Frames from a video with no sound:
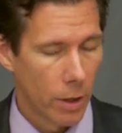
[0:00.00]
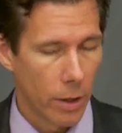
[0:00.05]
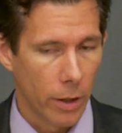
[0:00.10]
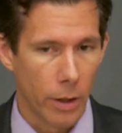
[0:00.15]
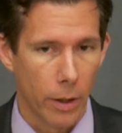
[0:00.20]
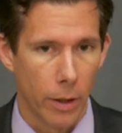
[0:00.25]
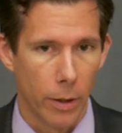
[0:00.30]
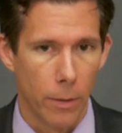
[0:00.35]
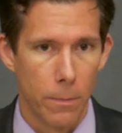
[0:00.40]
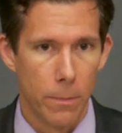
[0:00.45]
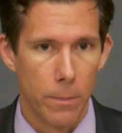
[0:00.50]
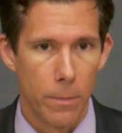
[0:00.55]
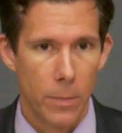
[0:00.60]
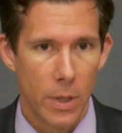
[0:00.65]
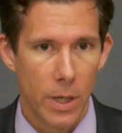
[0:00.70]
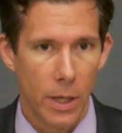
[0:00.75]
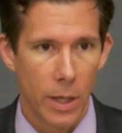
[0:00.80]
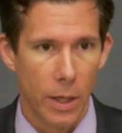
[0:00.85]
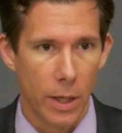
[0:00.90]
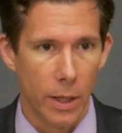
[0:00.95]
Um,
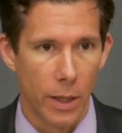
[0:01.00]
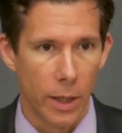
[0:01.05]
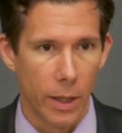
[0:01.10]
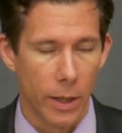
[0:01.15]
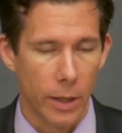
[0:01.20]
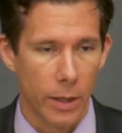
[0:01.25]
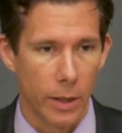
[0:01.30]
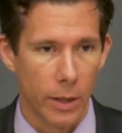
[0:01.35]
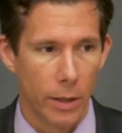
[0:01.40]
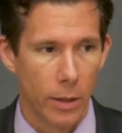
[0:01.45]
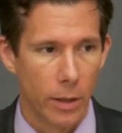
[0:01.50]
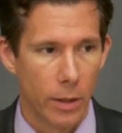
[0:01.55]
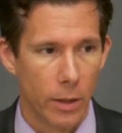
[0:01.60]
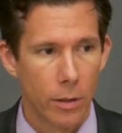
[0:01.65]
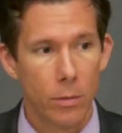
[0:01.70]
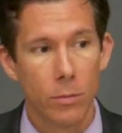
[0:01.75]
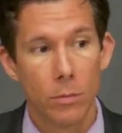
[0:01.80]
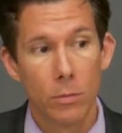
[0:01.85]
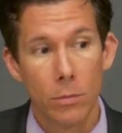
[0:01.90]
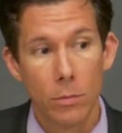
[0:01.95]
and I,
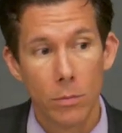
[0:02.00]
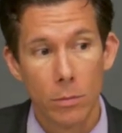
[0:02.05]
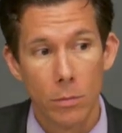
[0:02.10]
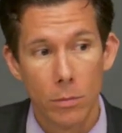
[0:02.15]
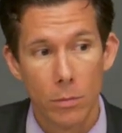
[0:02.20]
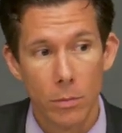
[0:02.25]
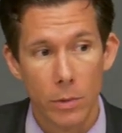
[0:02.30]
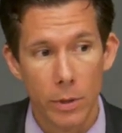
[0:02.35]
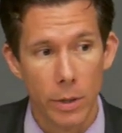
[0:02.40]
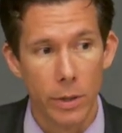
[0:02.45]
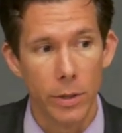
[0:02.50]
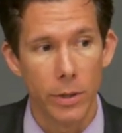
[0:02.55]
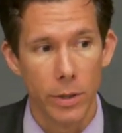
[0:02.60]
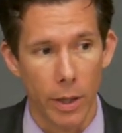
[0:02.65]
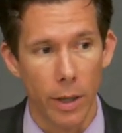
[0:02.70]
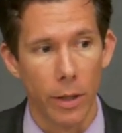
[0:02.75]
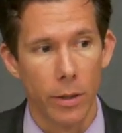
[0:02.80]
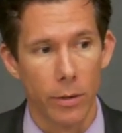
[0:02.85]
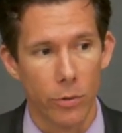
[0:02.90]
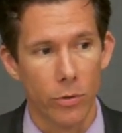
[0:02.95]

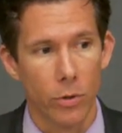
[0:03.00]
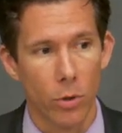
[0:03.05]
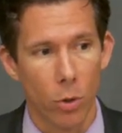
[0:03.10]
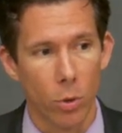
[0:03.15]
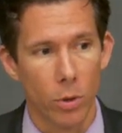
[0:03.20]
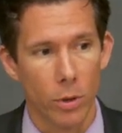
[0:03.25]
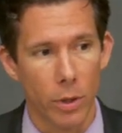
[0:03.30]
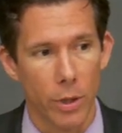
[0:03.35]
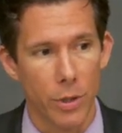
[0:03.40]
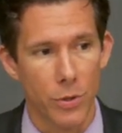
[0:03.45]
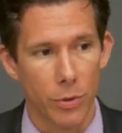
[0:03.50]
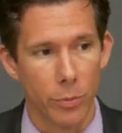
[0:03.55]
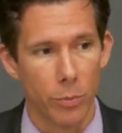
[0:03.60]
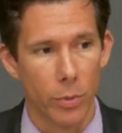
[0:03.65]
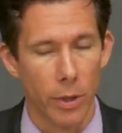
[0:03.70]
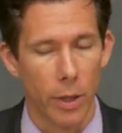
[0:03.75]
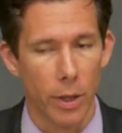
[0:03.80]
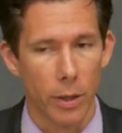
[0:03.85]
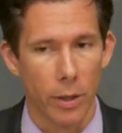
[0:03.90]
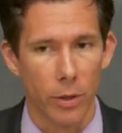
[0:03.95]
yeah, there's a correlation, but
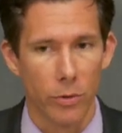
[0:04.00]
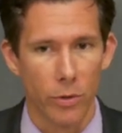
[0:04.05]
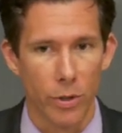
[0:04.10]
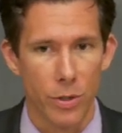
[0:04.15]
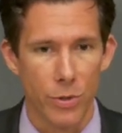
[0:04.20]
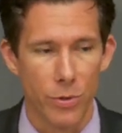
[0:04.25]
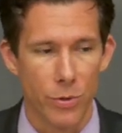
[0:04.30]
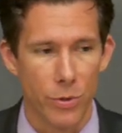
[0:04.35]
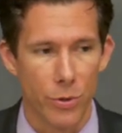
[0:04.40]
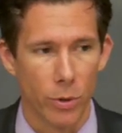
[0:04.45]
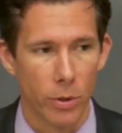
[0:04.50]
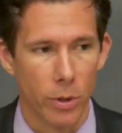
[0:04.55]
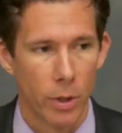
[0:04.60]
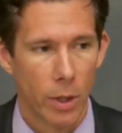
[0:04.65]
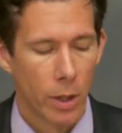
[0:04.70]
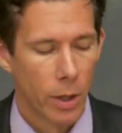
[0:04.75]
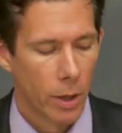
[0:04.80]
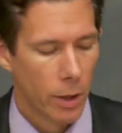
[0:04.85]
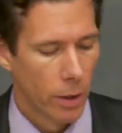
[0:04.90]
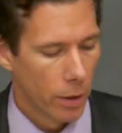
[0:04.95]
not a causation, sure.
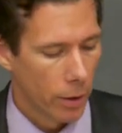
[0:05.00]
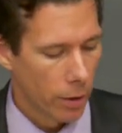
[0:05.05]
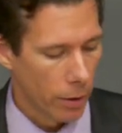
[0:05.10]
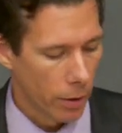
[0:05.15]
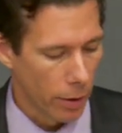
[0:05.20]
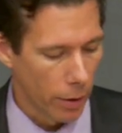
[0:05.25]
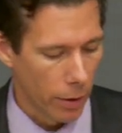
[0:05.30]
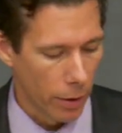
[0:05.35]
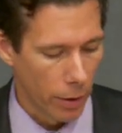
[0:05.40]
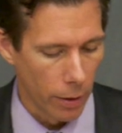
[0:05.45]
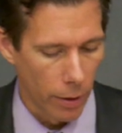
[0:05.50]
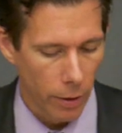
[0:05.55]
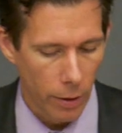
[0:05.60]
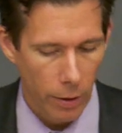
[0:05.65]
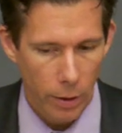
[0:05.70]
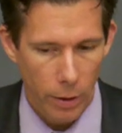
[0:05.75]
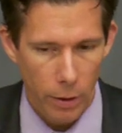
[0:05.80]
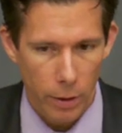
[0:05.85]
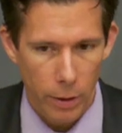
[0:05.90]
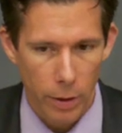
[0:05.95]
Uh,
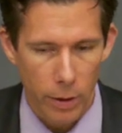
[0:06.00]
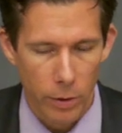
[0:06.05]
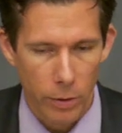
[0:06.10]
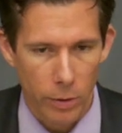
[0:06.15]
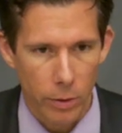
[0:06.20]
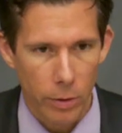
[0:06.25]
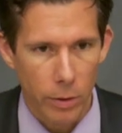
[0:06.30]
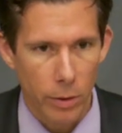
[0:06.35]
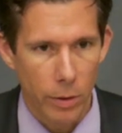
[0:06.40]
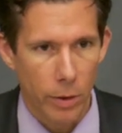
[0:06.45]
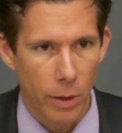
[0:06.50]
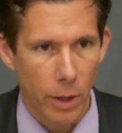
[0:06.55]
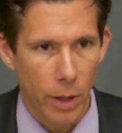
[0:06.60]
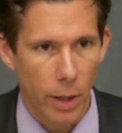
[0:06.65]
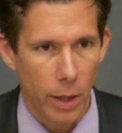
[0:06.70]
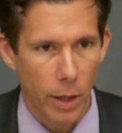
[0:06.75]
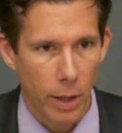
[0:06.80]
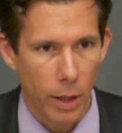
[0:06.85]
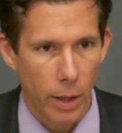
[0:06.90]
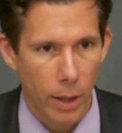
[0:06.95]
and
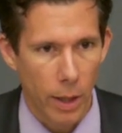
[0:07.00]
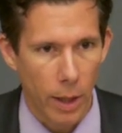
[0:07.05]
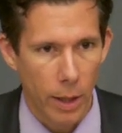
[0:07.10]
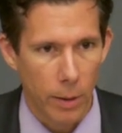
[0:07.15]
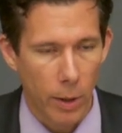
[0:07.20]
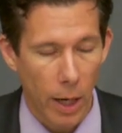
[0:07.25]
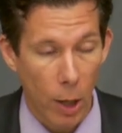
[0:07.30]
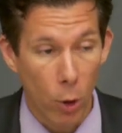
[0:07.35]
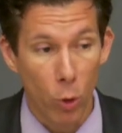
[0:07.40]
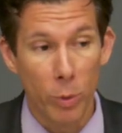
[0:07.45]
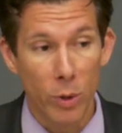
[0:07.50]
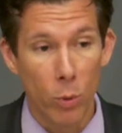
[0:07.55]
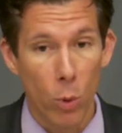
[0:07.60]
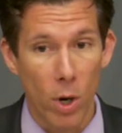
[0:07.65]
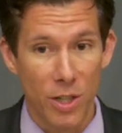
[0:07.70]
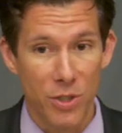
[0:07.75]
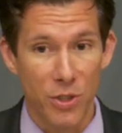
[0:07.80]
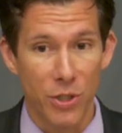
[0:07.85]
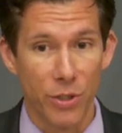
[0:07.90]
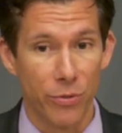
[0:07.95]
I, I will be
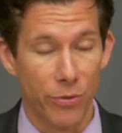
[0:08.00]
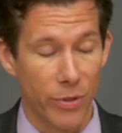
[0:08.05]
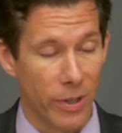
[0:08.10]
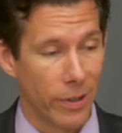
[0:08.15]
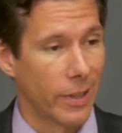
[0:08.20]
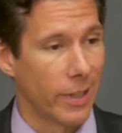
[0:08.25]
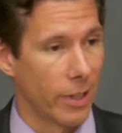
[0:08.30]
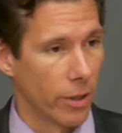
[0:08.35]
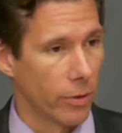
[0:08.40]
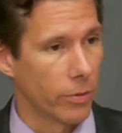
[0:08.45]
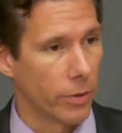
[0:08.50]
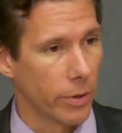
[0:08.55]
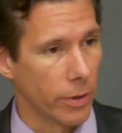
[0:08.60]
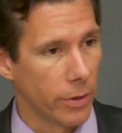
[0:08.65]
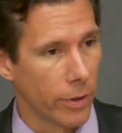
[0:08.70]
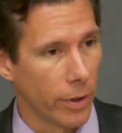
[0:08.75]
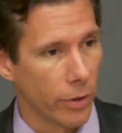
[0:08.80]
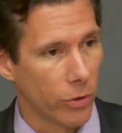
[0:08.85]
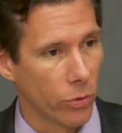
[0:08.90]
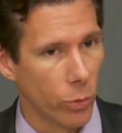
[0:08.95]
watching very carefully
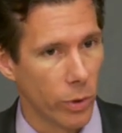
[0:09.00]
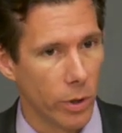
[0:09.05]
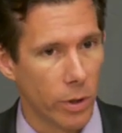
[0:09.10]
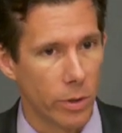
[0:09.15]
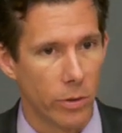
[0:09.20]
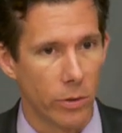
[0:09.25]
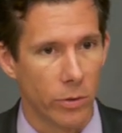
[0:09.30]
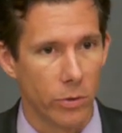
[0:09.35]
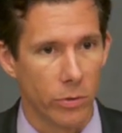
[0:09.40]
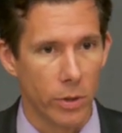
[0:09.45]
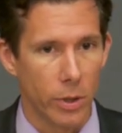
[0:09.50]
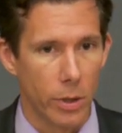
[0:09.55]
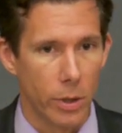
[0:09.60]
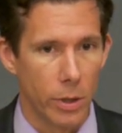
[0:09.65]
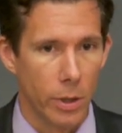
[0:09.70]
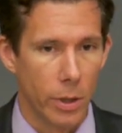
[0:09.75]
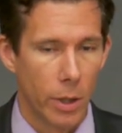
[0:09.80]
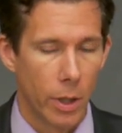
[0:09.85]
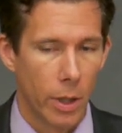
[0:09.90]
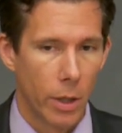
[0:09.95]
next week to
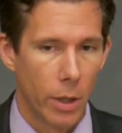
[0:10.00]
see